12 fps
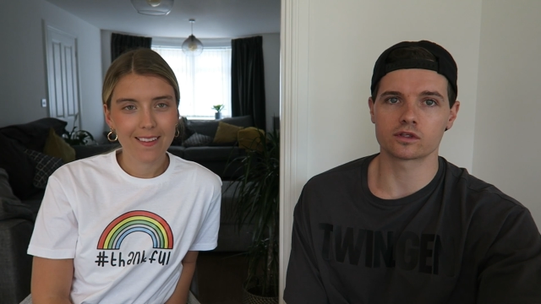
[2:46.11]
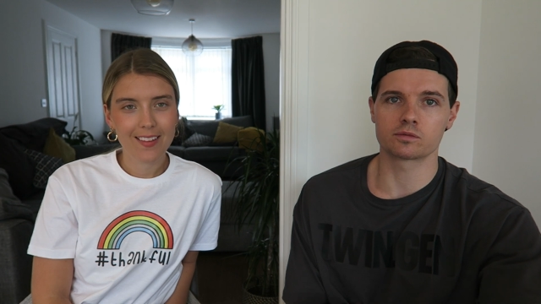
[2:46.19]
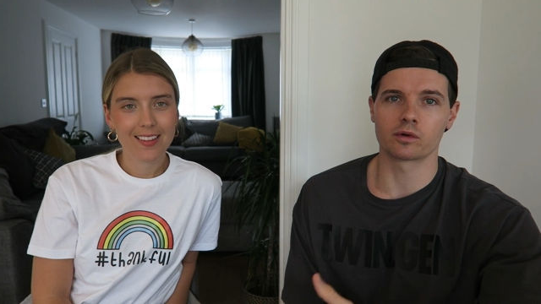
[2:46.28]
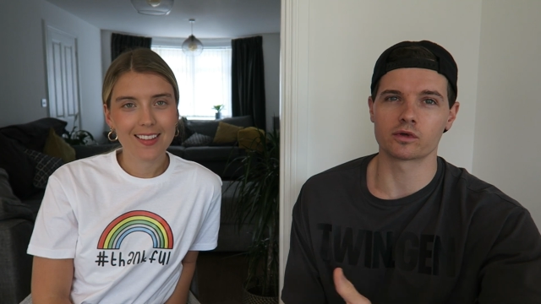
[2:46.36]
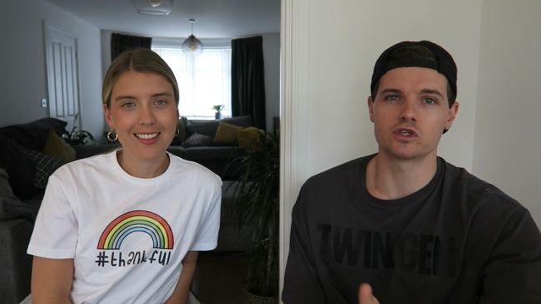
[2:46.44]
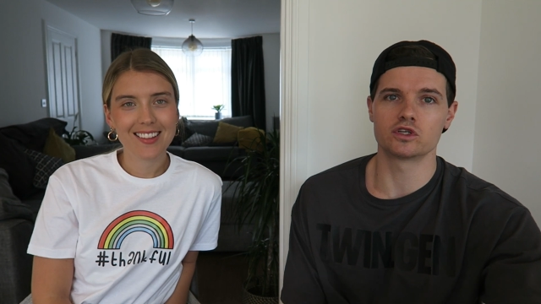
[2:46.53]
Speaker 1: It's
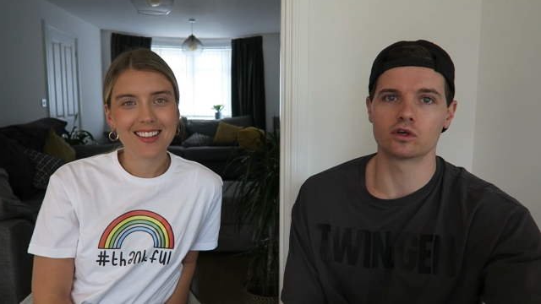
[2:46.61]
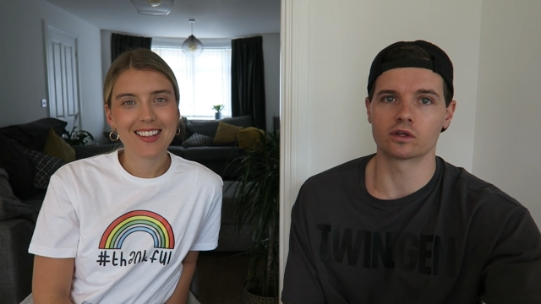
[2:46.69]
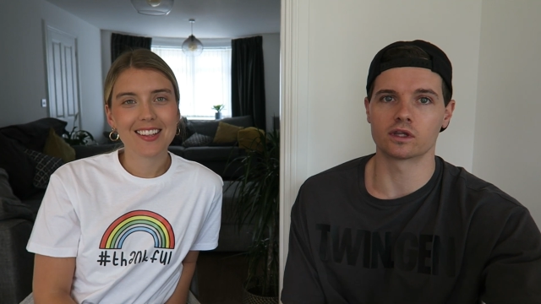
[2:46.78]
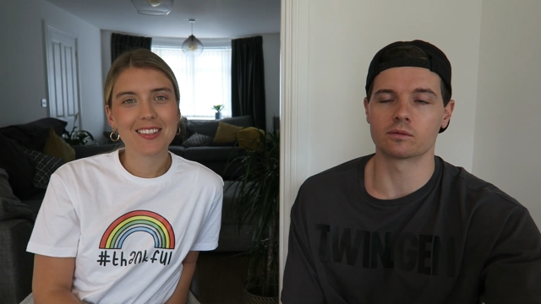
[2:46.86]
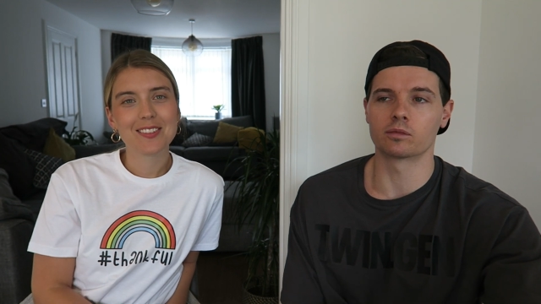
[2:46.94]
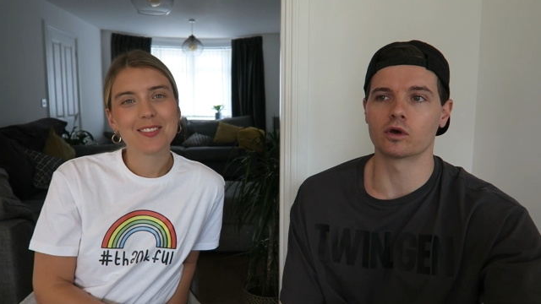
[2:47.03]
probably because she
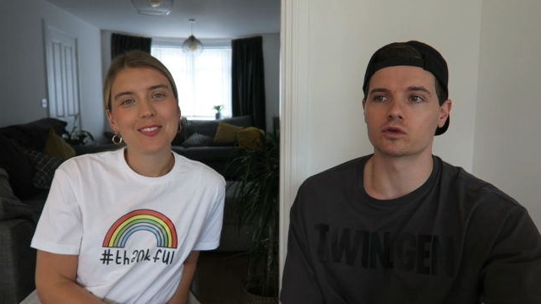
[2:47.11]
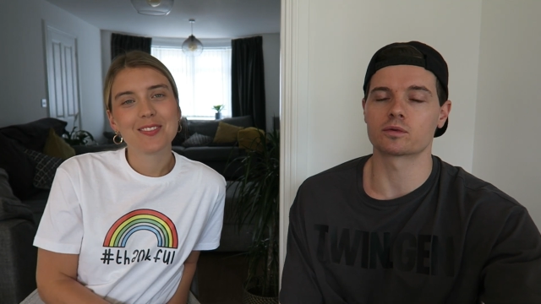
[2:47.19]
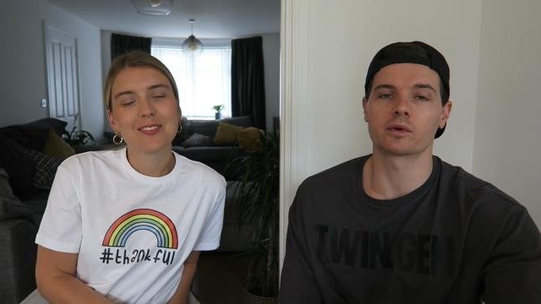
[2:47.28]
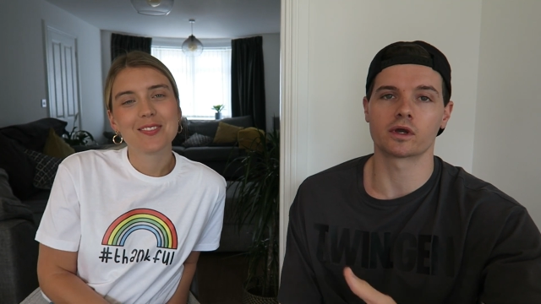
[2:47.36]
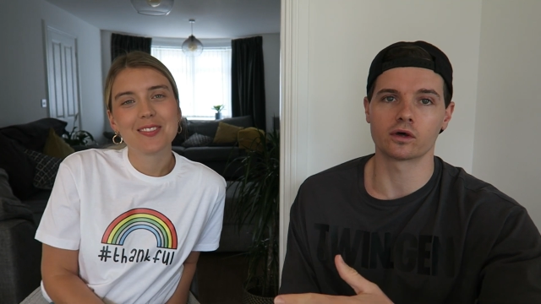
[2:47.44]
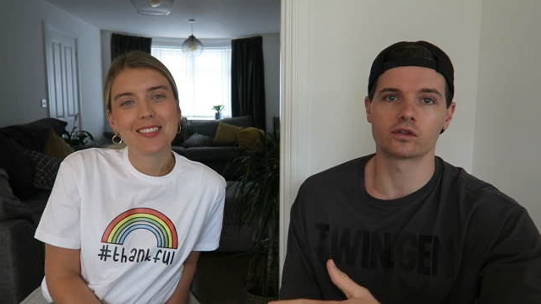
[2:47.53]
got, the bloke's
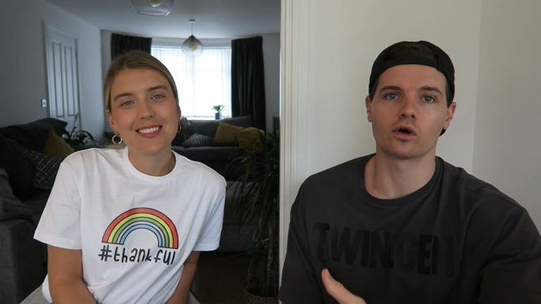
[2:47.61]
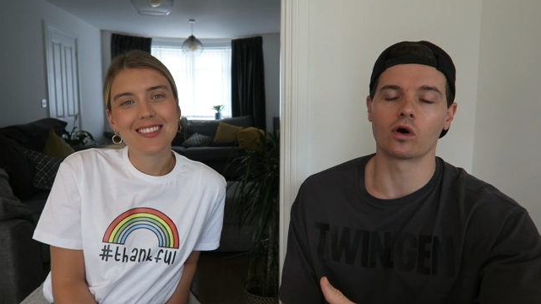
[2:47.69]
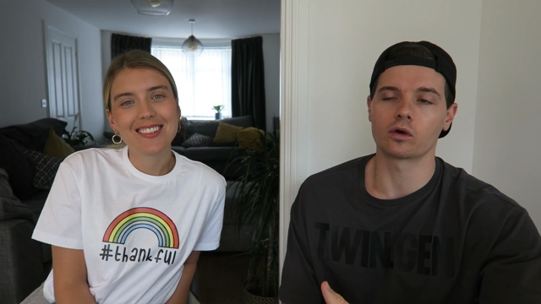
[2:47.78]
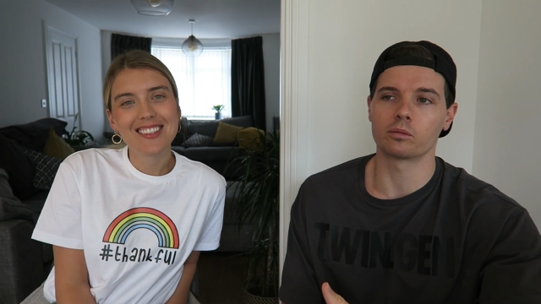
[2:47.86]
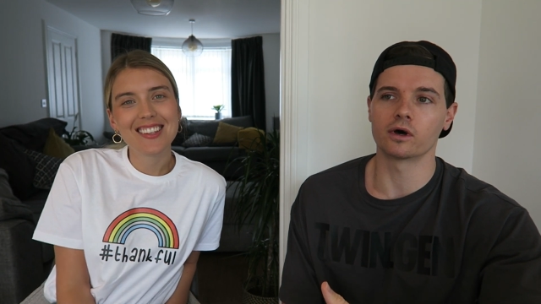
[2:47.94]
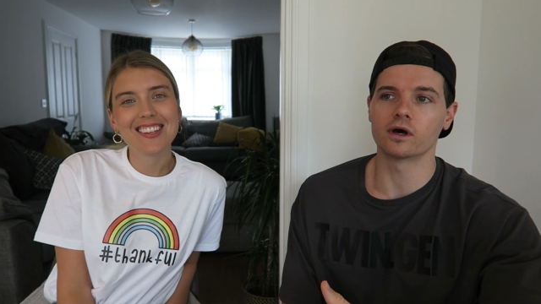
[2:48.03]
probably got a
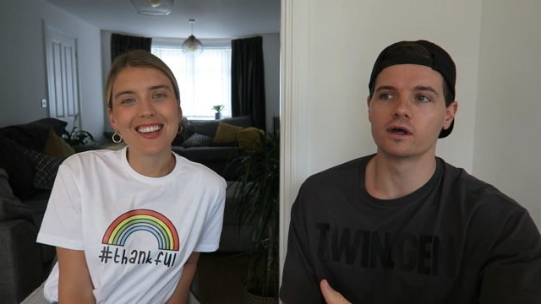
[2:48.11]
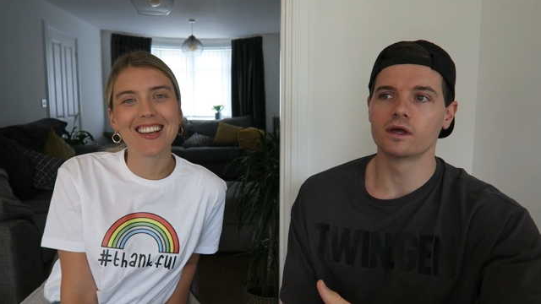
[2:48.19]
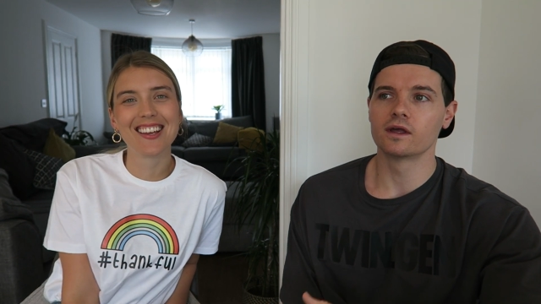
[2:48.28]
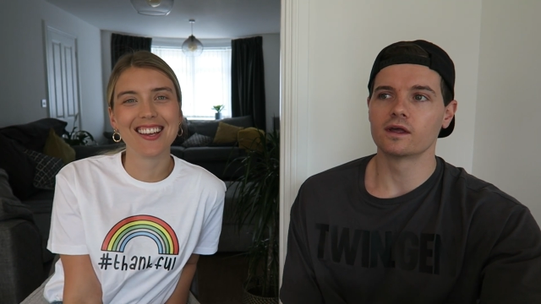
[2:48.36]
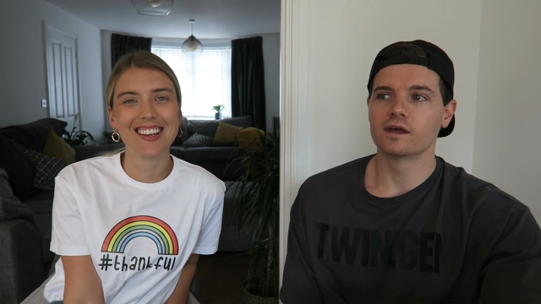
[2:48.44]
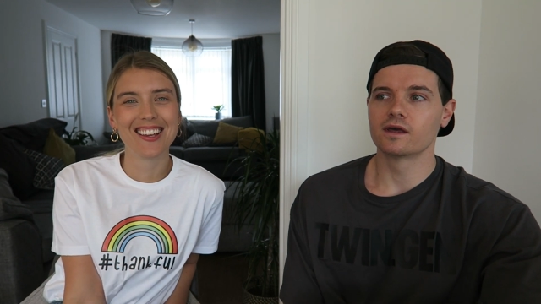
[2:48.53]
dog, but
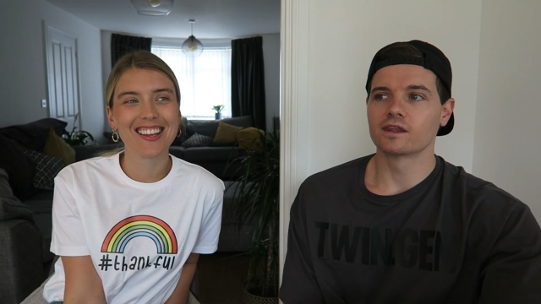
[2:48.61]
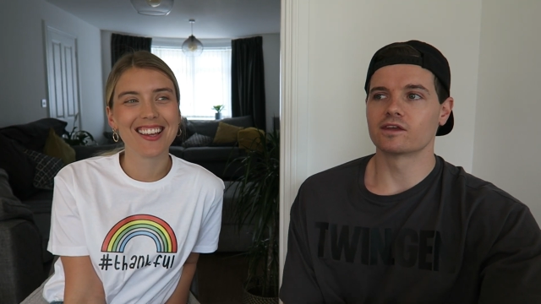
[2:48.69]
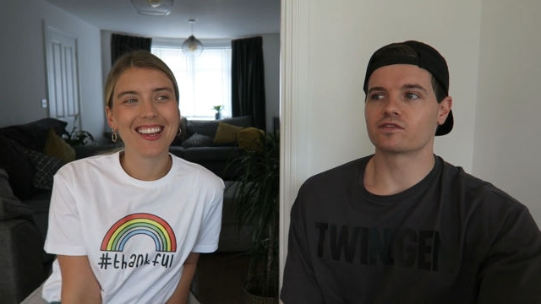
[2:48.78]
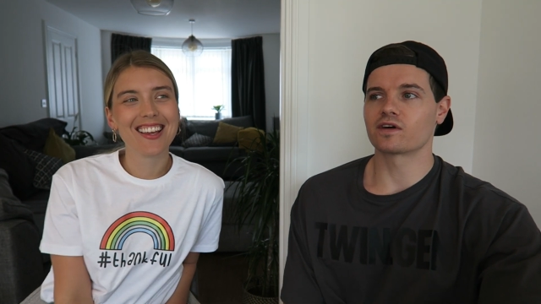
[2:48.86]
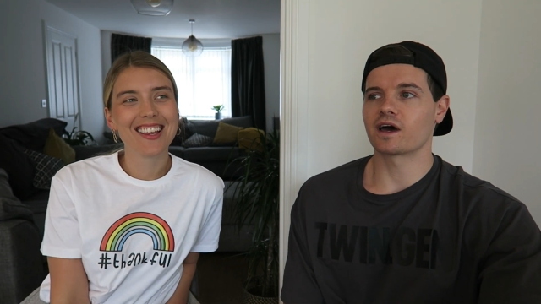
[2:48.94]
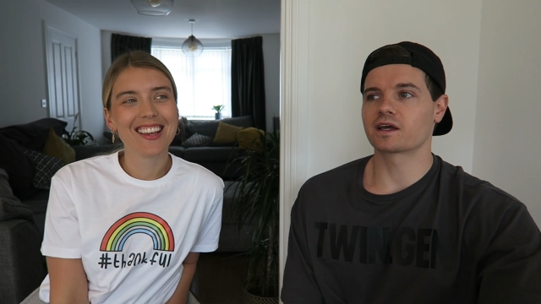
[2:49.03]

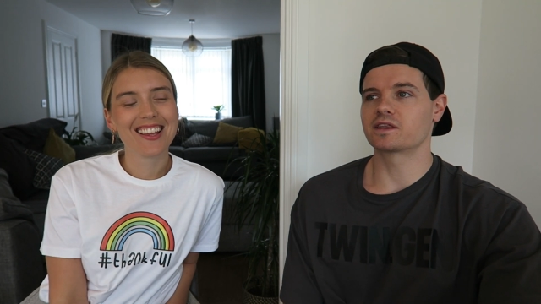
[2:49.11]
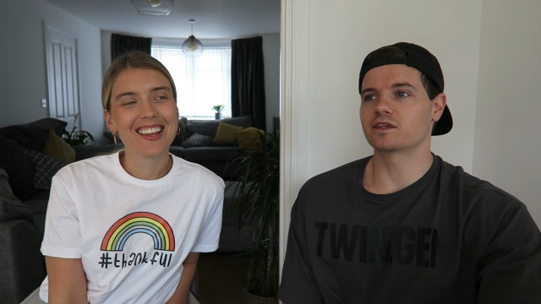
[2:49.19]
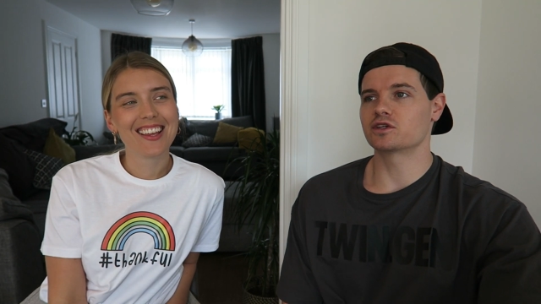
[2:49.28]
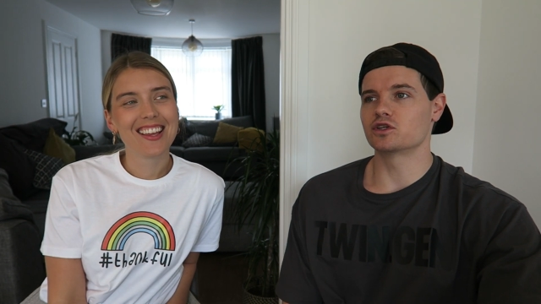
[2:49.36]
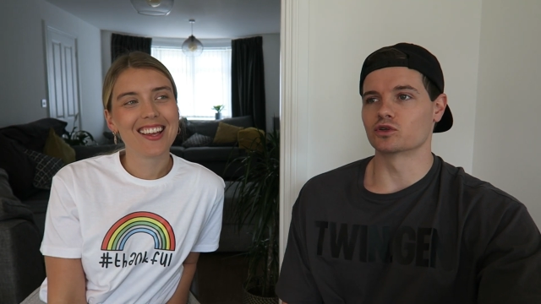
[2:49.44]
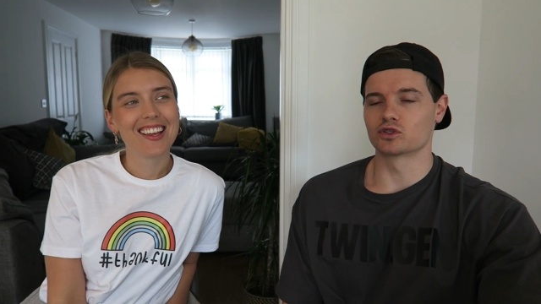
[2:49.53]
the
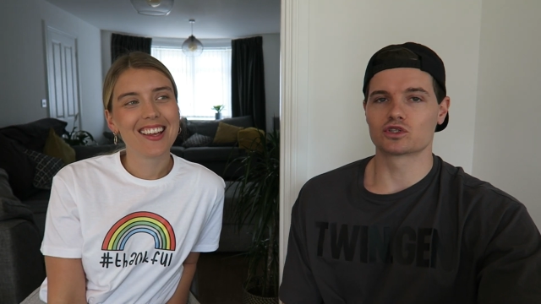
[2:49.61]
fact she'll